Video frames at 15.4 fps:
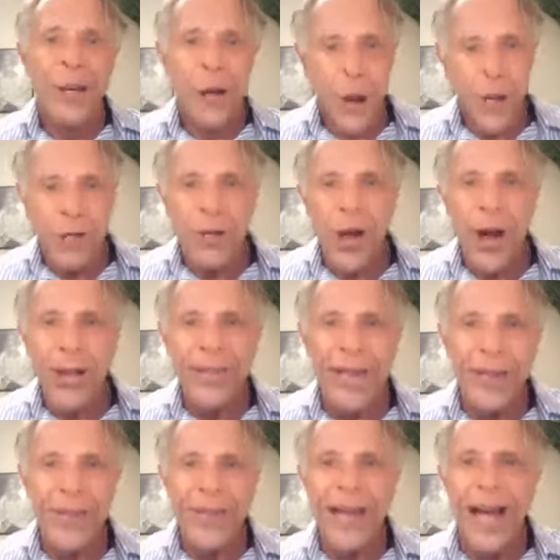Go to
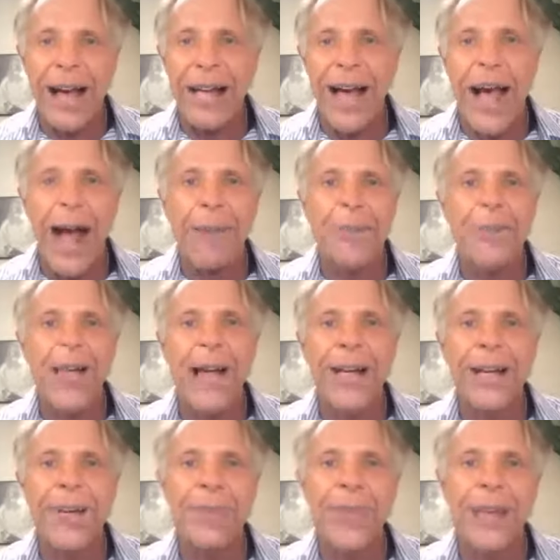talkdavid.com,
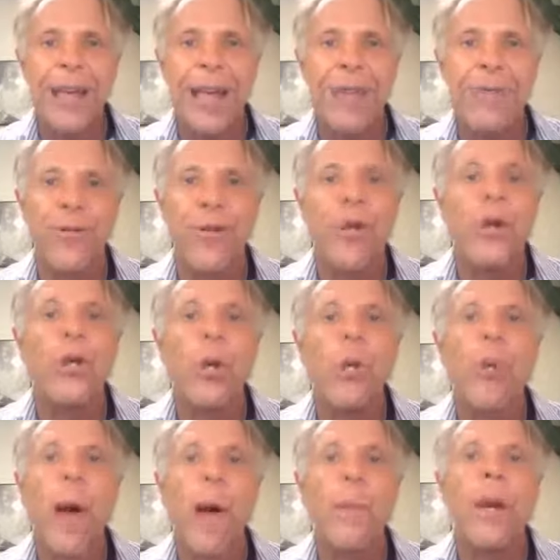sign up today for the
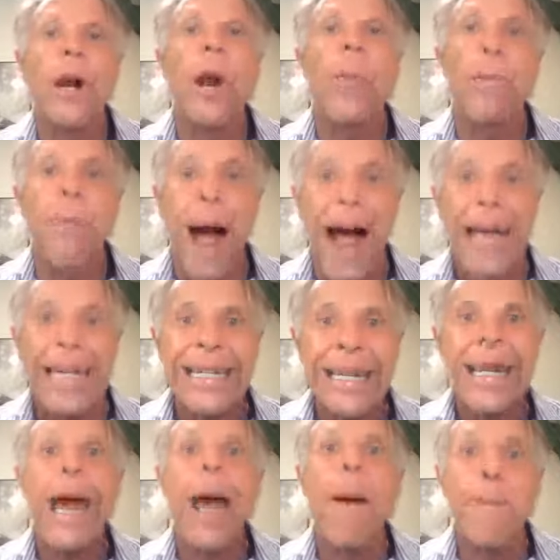new webinar,
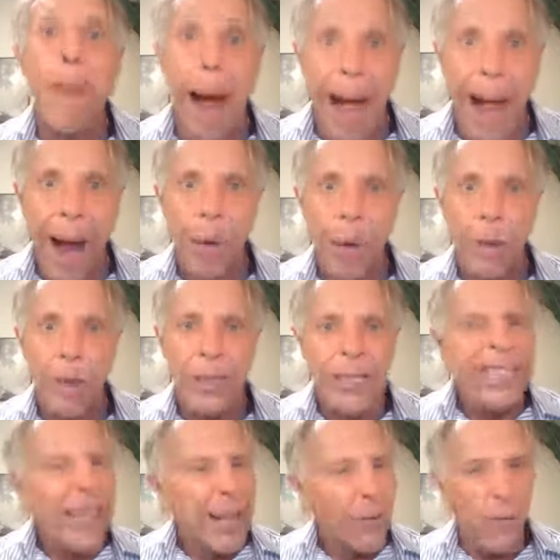Mind Power,
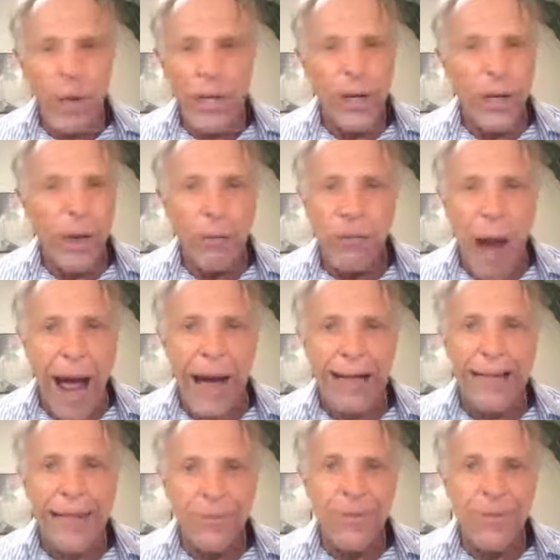and we're going to rock it.